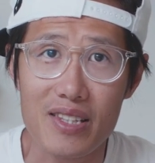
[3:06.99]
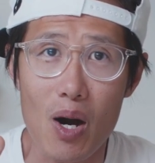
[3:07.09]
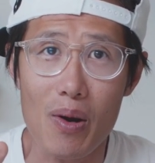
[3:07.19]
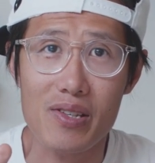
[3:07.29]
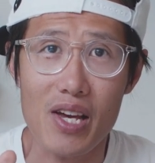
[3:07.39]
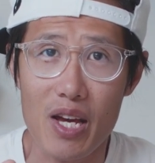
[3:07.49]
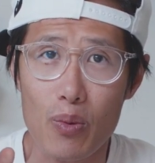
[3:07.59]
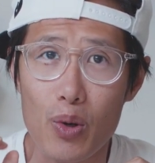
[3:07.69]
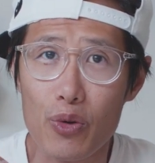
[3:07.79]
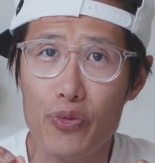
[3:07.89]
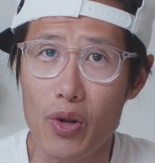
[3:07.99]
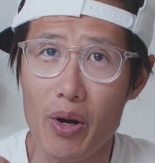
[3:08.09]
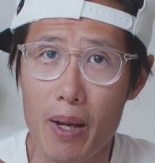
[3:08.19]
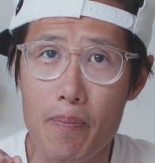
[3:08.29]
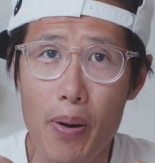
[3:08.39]
There is a
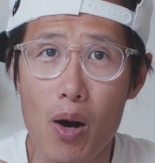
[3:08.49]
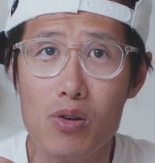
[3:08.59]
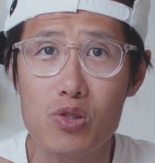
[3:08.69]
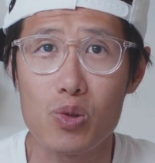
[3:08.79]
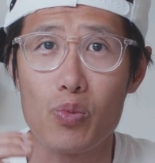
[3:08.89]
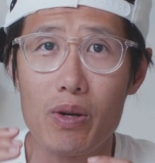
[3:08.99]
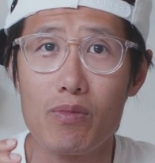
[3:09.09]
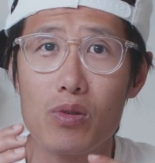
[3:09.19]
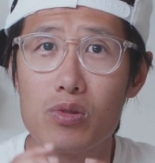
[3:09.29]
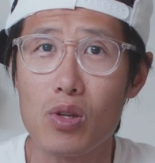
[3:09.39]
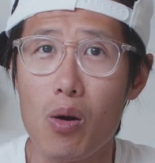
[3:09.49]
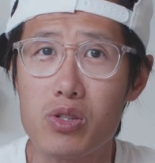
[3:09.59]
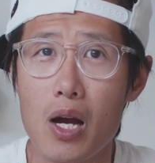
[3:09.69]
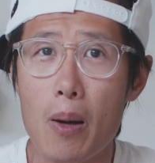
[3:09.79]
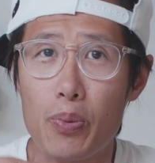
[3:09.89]
workflow in post to remove
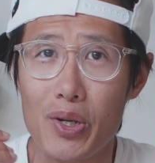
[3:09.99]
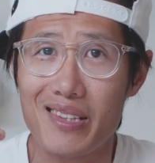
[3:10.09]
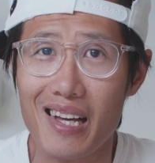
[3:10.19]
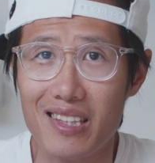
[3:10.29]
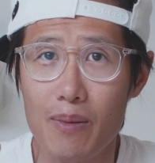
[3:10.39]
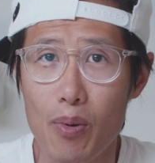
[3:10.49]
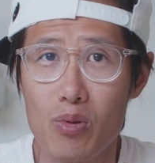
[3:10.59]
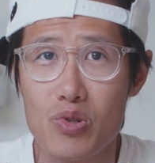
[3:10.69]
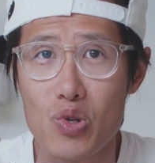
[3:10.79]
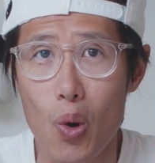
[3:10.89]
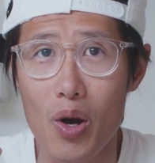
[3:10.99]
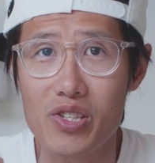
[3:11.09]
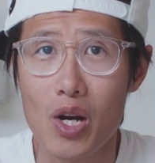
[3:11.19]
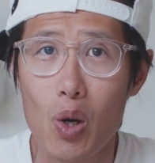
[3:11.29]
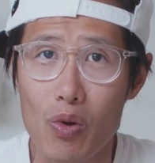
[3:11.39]
those predictable
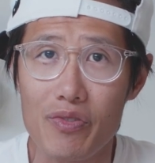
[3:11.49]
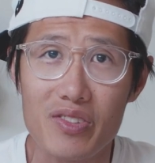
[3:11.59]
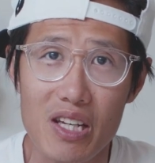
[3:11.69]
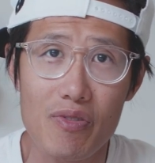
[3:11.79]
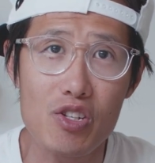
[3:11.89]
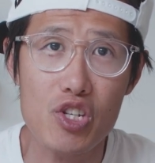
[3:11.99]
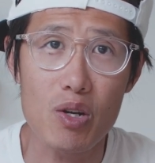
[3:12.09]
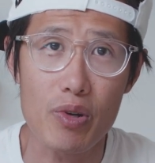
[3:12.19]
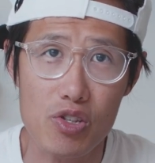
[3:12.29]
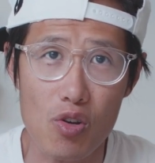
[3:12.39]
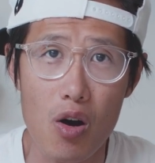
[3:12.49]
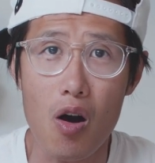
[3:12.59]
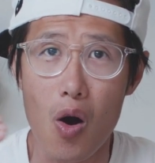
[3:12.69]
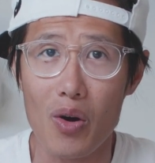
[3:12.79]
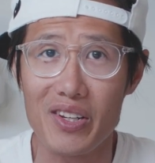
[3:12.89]
noise with DaVinci
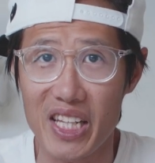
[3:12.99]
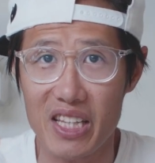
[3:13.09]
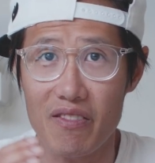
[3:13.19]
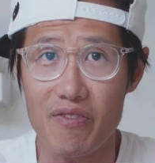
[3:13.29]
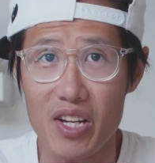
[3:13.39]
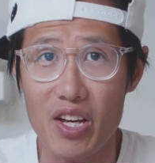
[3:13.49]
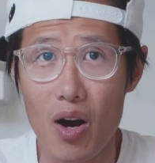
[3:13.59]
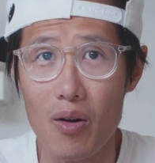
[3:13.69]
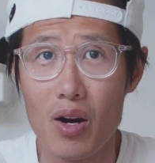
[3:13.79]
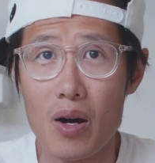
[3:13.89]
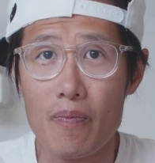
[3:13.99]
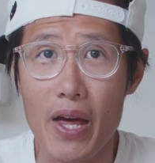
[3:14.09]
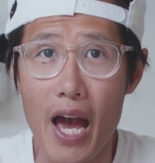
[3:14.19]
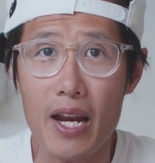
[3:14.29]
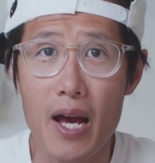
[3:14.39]
Resolve or Neat Video
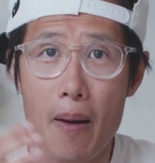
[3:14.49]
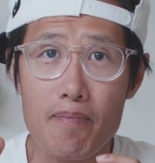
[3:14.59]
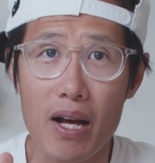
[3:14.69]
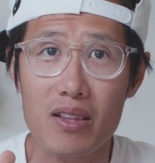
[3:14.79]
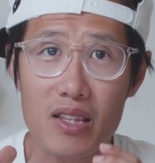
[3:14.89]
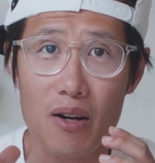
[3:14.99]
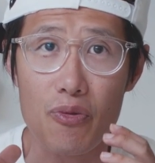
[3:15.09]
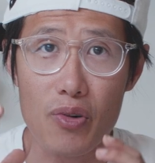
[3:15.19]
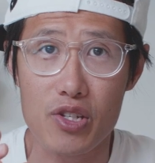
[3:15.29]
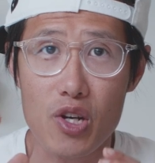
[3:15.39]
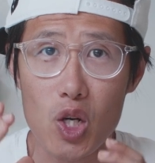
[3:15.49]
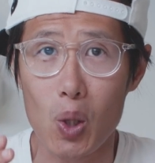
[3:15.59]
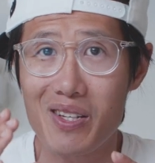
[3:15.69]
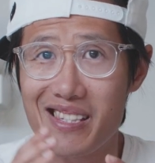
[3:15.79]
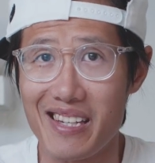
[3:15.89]
and make the footage
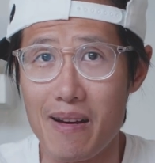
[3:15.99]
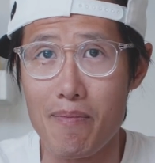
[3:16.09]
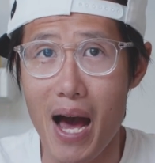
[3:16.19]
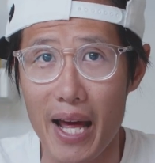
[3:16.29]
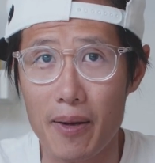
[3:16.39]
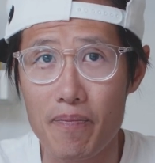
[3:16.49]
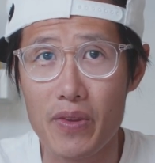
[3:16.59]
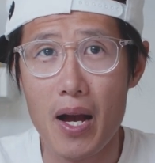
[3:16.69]
look cinematic.